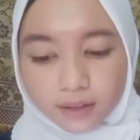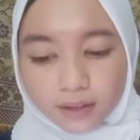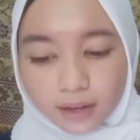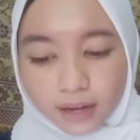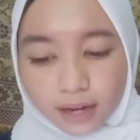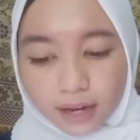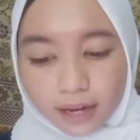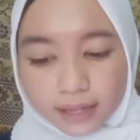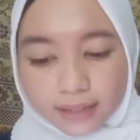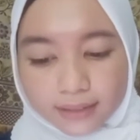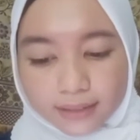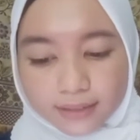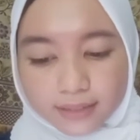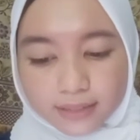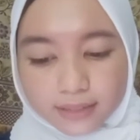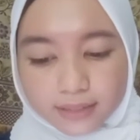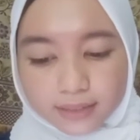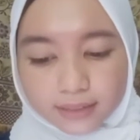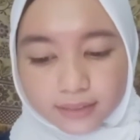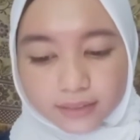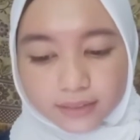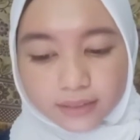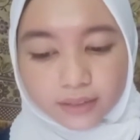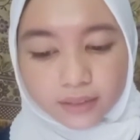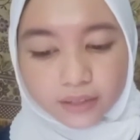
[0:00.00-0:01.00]
until
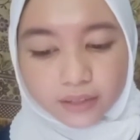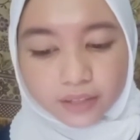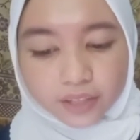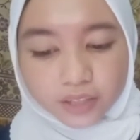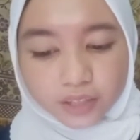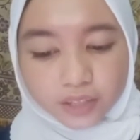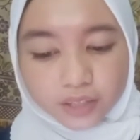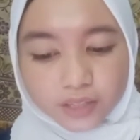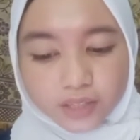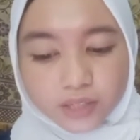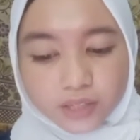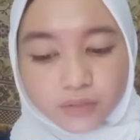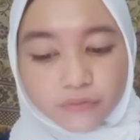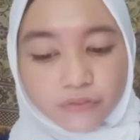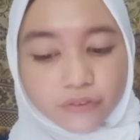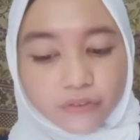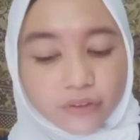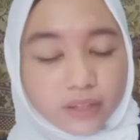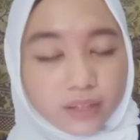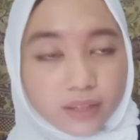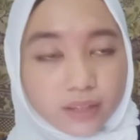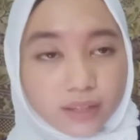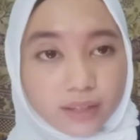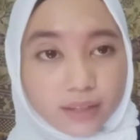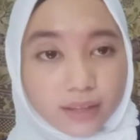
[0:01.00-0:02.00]
the learners
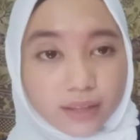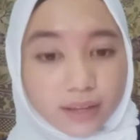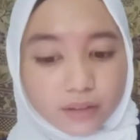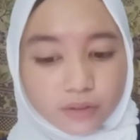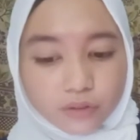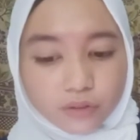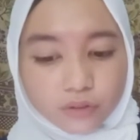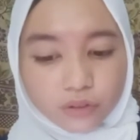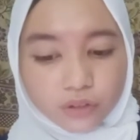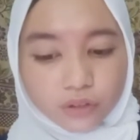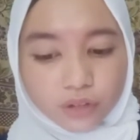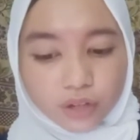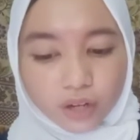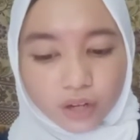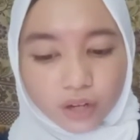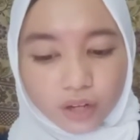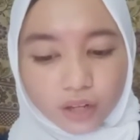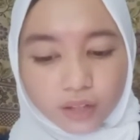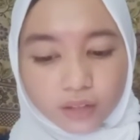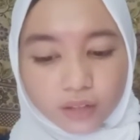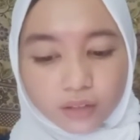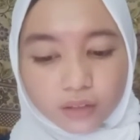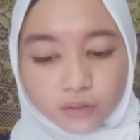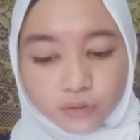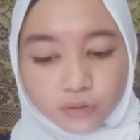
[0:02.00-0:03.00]
feel
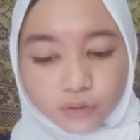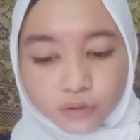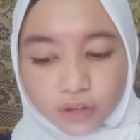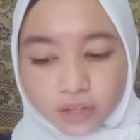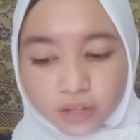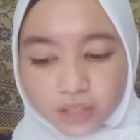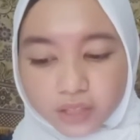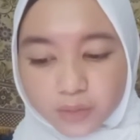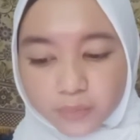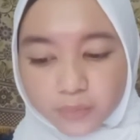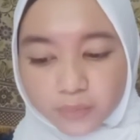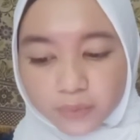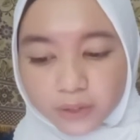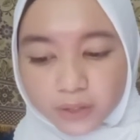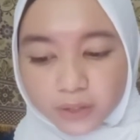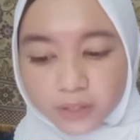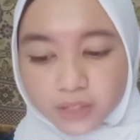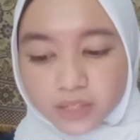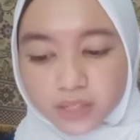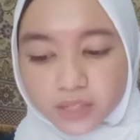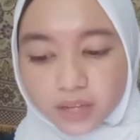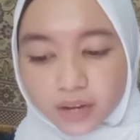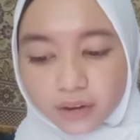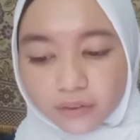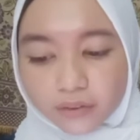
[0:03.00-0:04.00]
natural to express
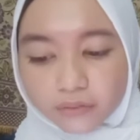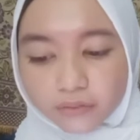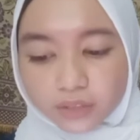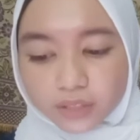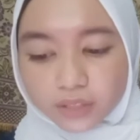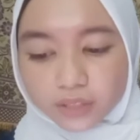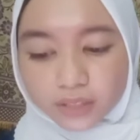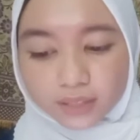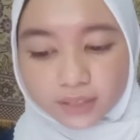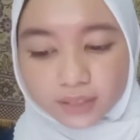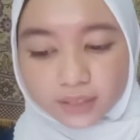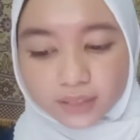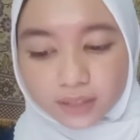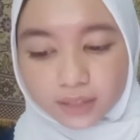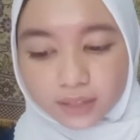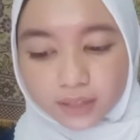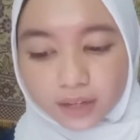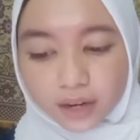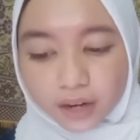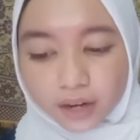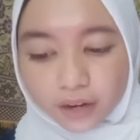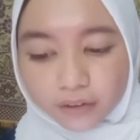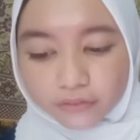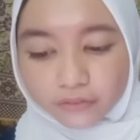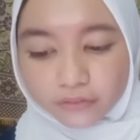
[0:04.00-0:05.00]
everything they
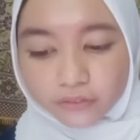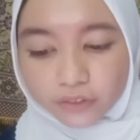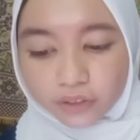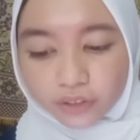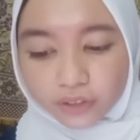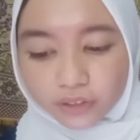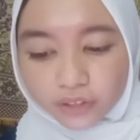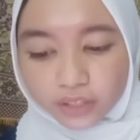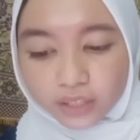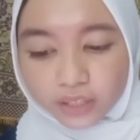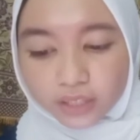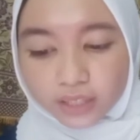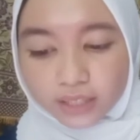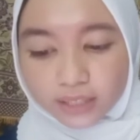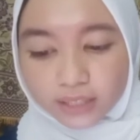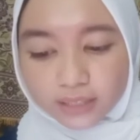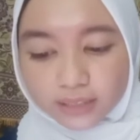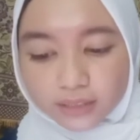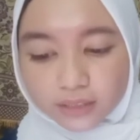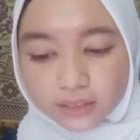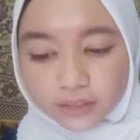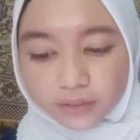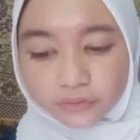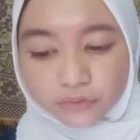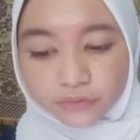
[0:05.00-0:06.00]
have learned in
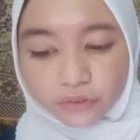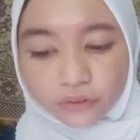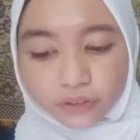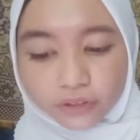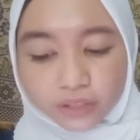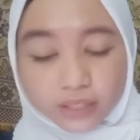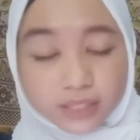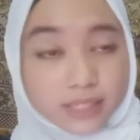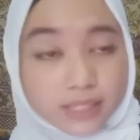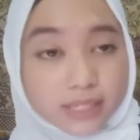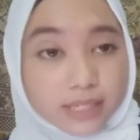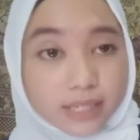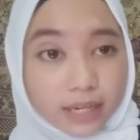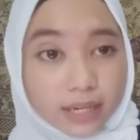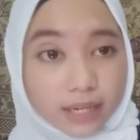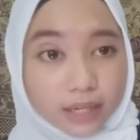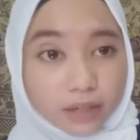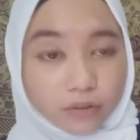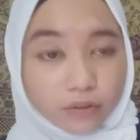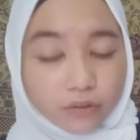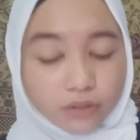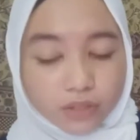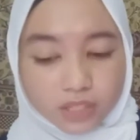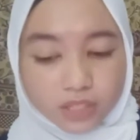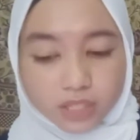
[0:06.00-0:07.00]
the foreign
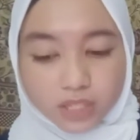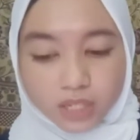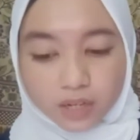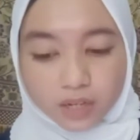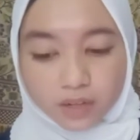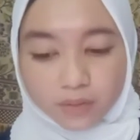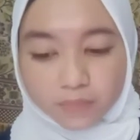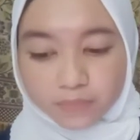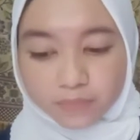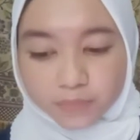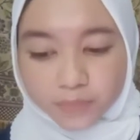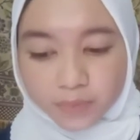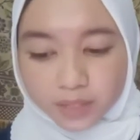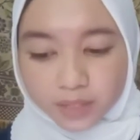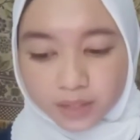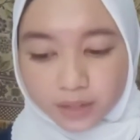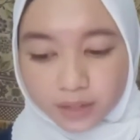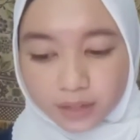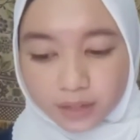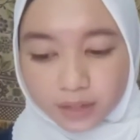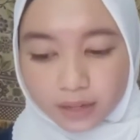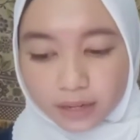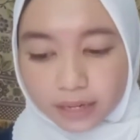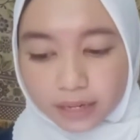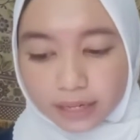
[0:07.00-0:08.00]
language.
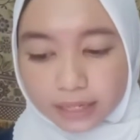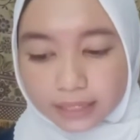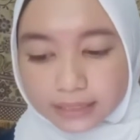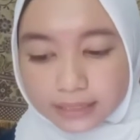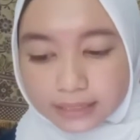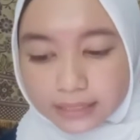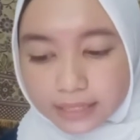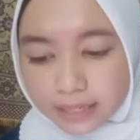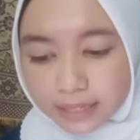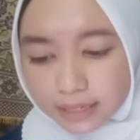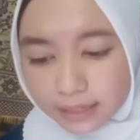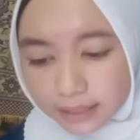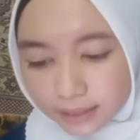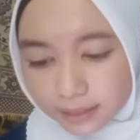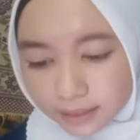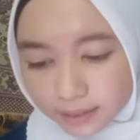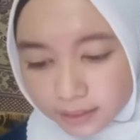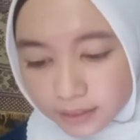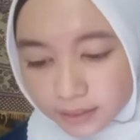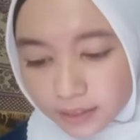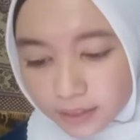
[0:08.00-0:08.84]
And then